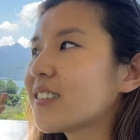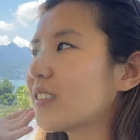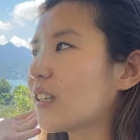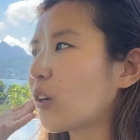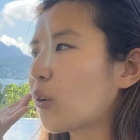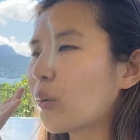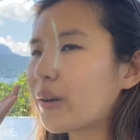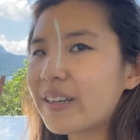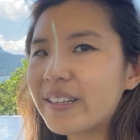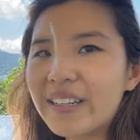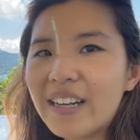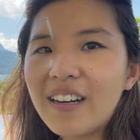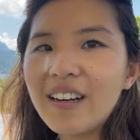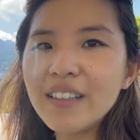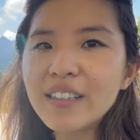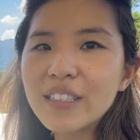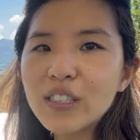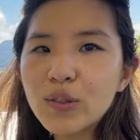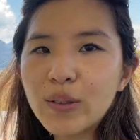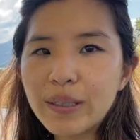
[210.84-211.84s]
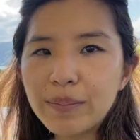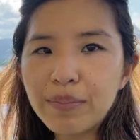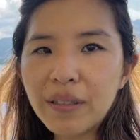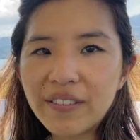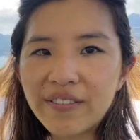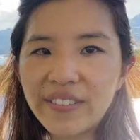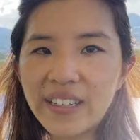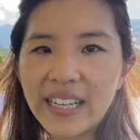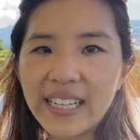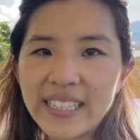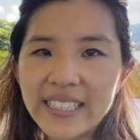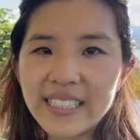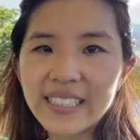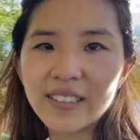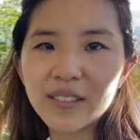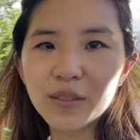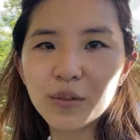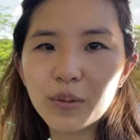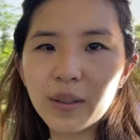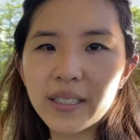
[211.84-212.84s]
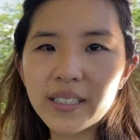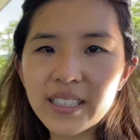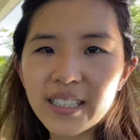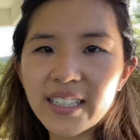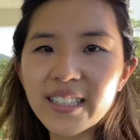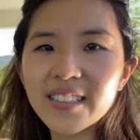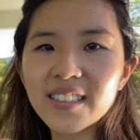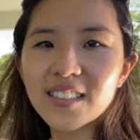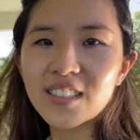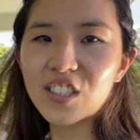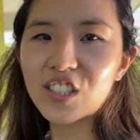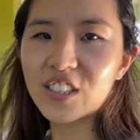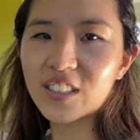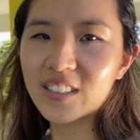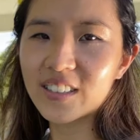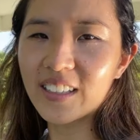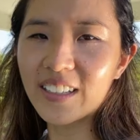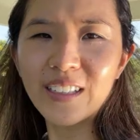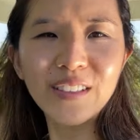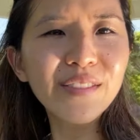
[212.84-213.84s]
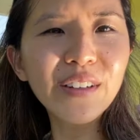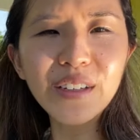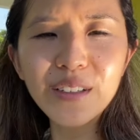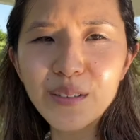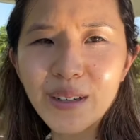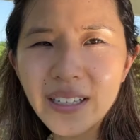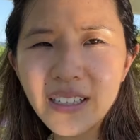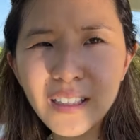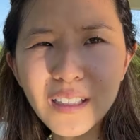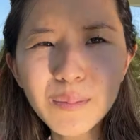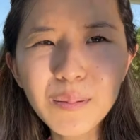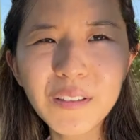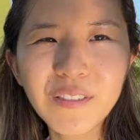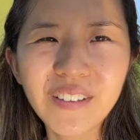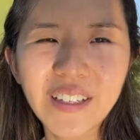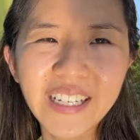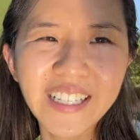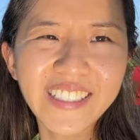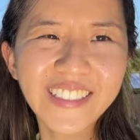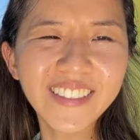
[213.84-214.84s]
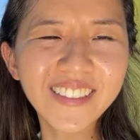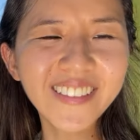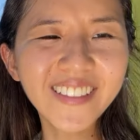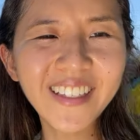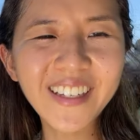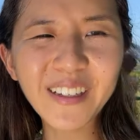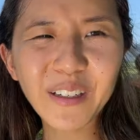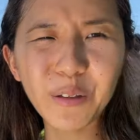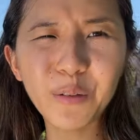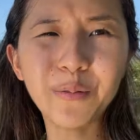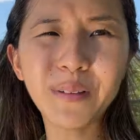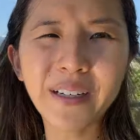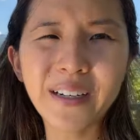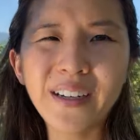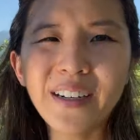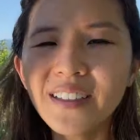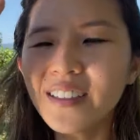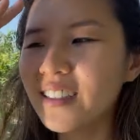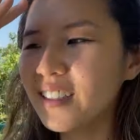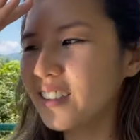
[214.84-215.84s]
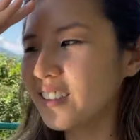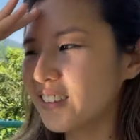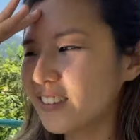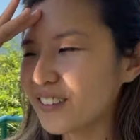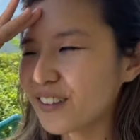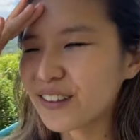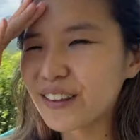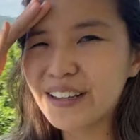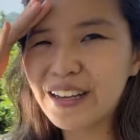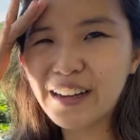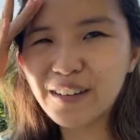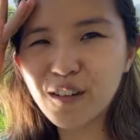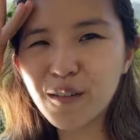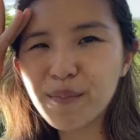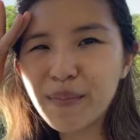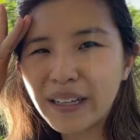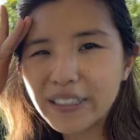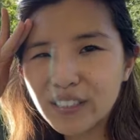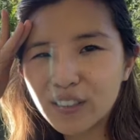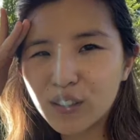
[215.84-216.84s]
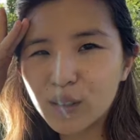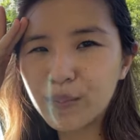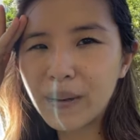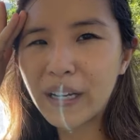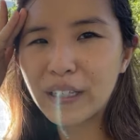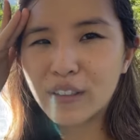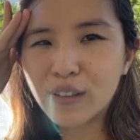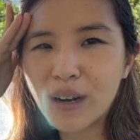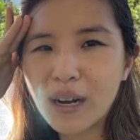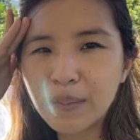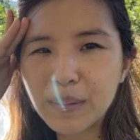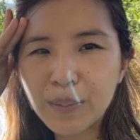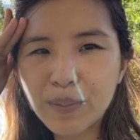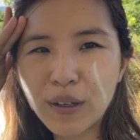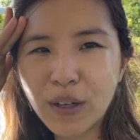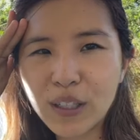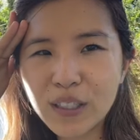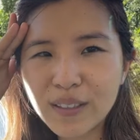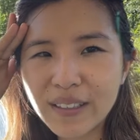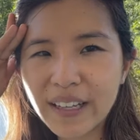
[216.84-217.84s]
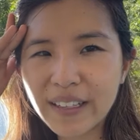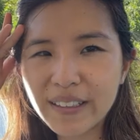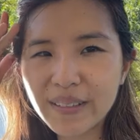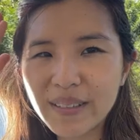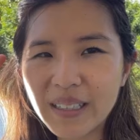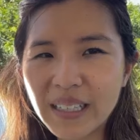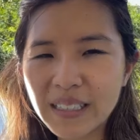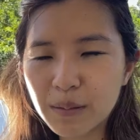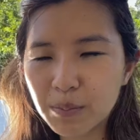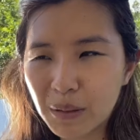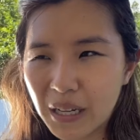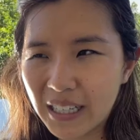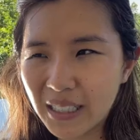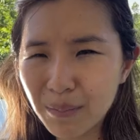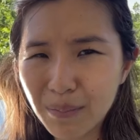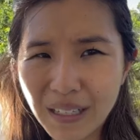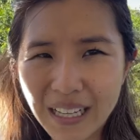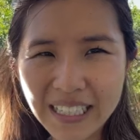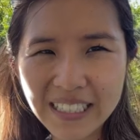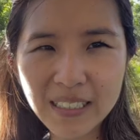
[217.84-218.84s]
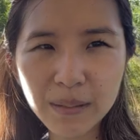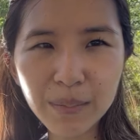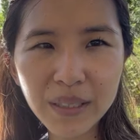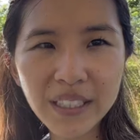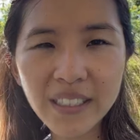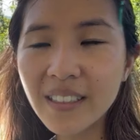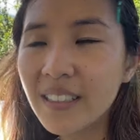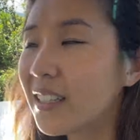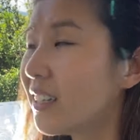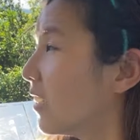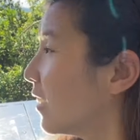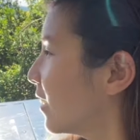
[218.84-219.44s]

So we're now at the Twin Pavilion, which is just a very regular pavilion. Oh my god. So they have a metal panorama board that is kind of blinding me.